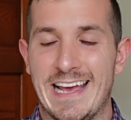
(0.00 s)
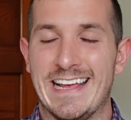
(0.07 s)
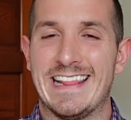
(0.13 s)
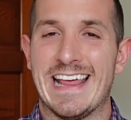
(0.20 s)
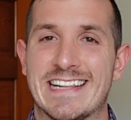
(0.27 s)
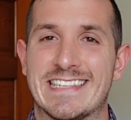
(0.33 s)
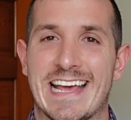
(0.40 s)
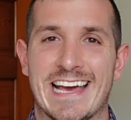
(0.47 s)
and
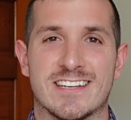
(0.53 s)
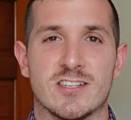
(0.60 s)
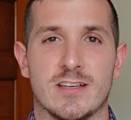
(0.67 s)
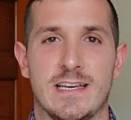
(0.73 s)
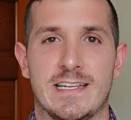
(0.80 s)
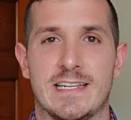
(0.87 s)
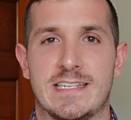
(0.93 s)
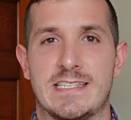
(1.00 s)

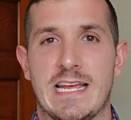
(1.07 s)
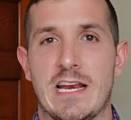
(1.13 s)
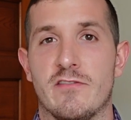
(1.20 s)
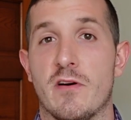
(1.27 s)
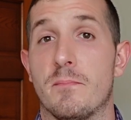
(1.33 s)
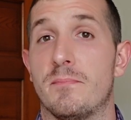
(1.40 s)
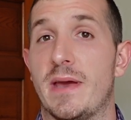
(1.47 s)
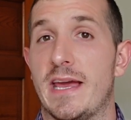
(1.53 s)
actually in the state of a
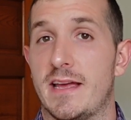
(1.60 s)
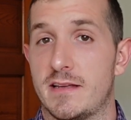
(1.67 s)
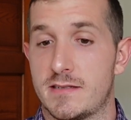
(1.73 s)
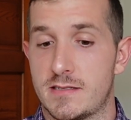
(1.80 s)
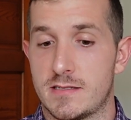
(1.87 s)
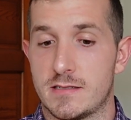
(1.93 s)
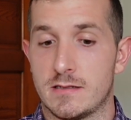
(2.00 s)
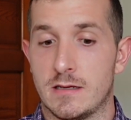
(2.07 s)

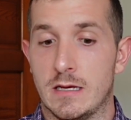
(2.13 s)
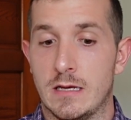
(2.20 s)
base.